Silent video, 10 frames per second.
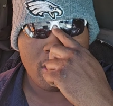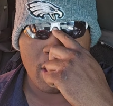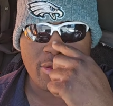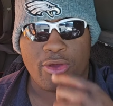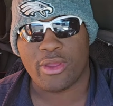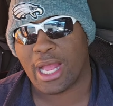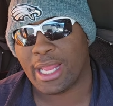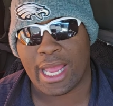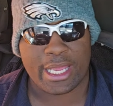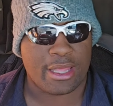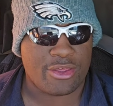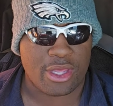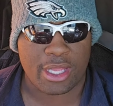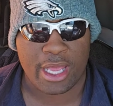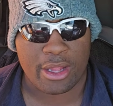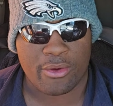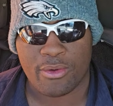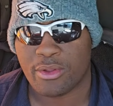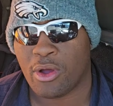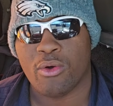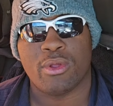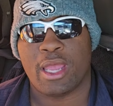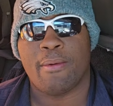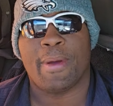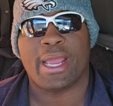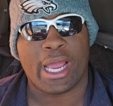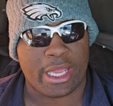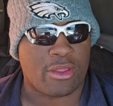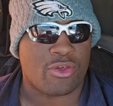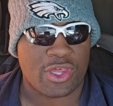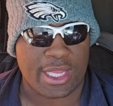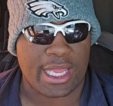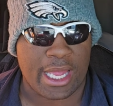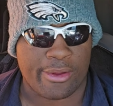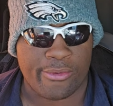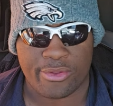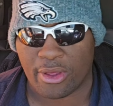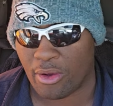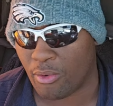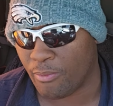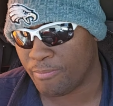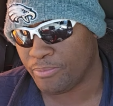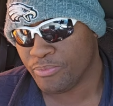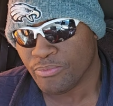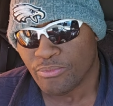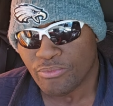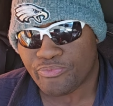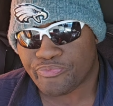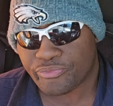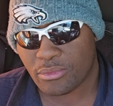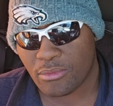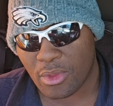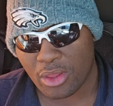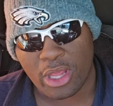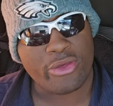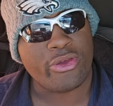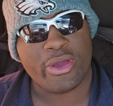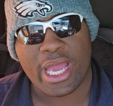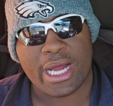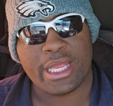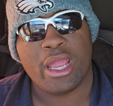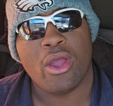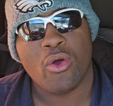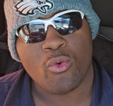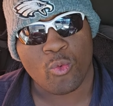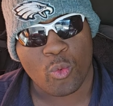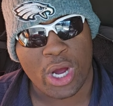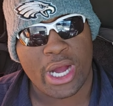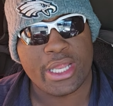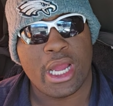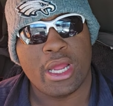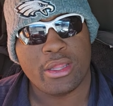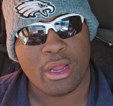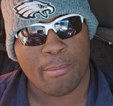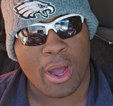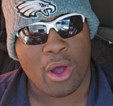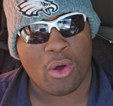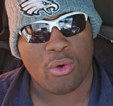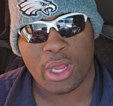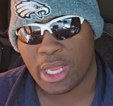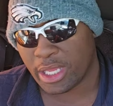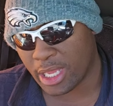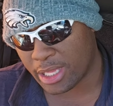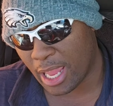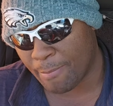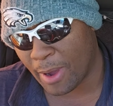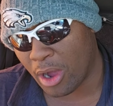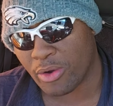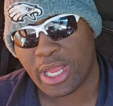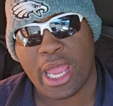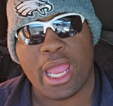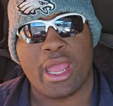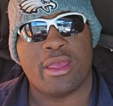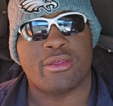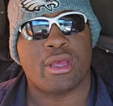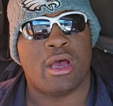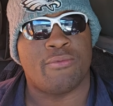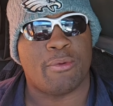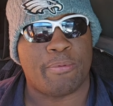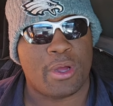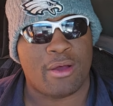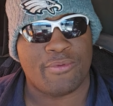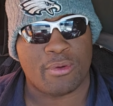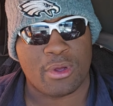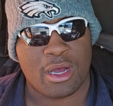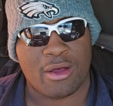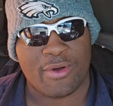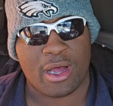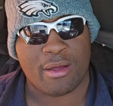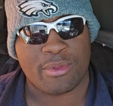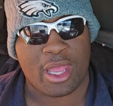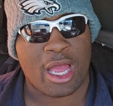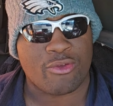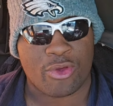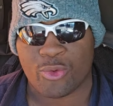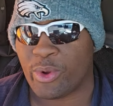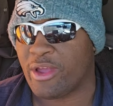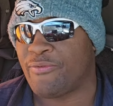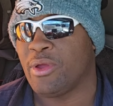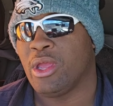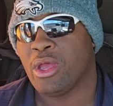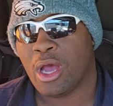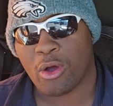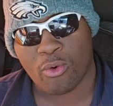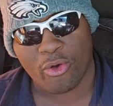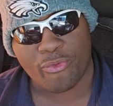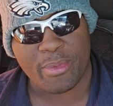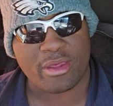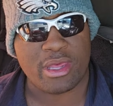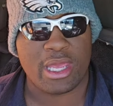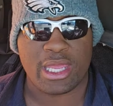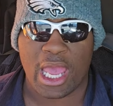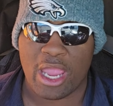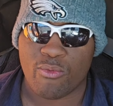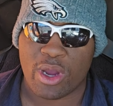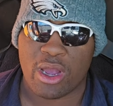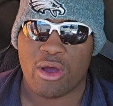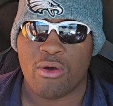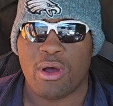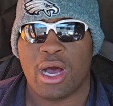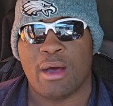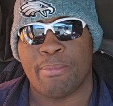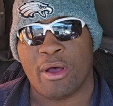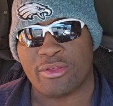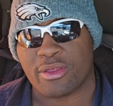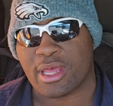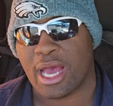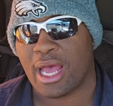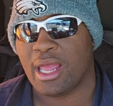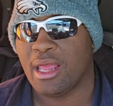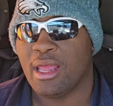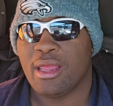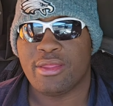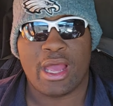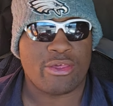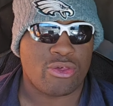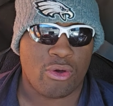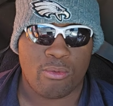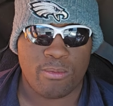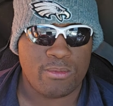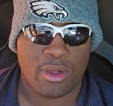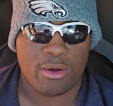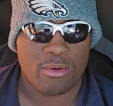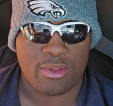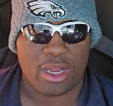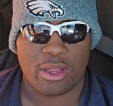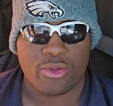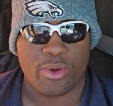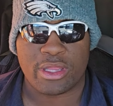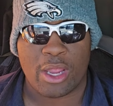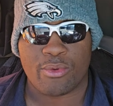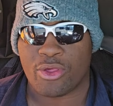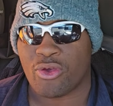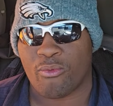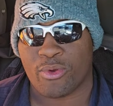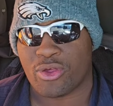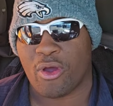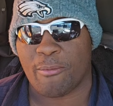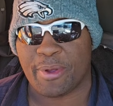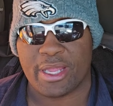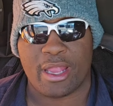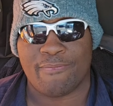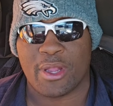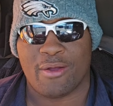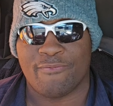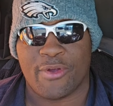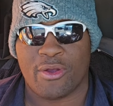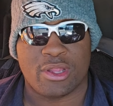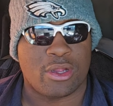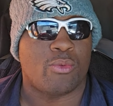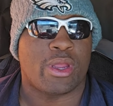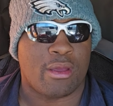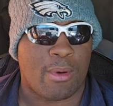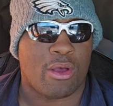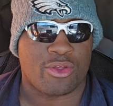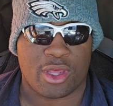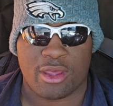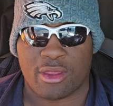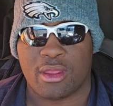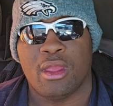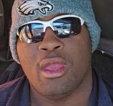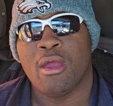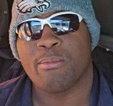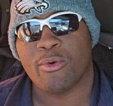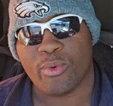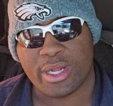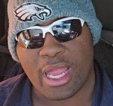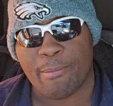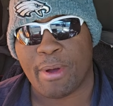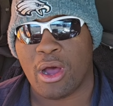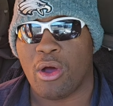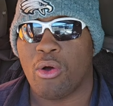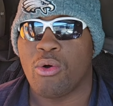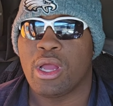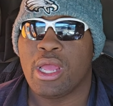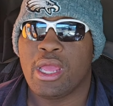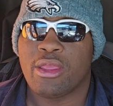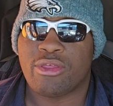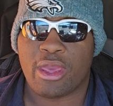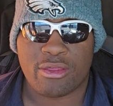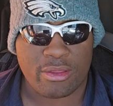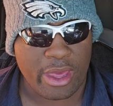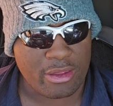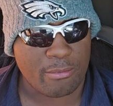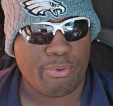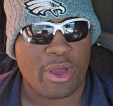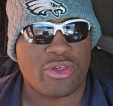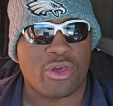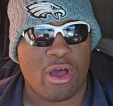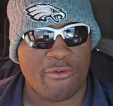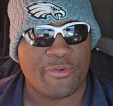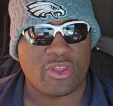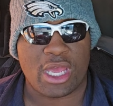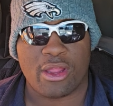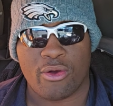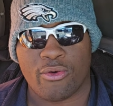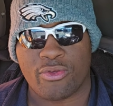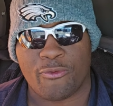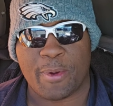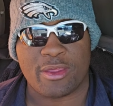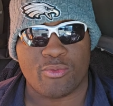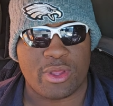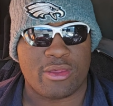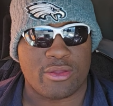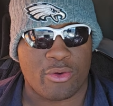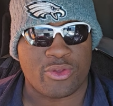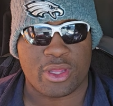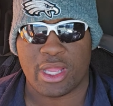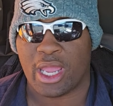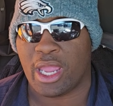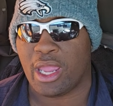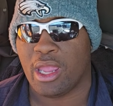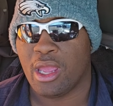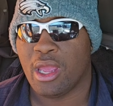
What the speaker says: Nick Sirianni got to get his shit together. Everybody got to get their shit together. So, Nick Sirianni, run the ball. Get that ball in the hands of DeAndre Swift. Of course, missing Gainwell, Boston Scott. Not sure, you know, if they're going to do anything with Sean Payton. They've done very little with him all season. But run that ball. Take some pressure off of Jalen Hurts, especially when he's nursing a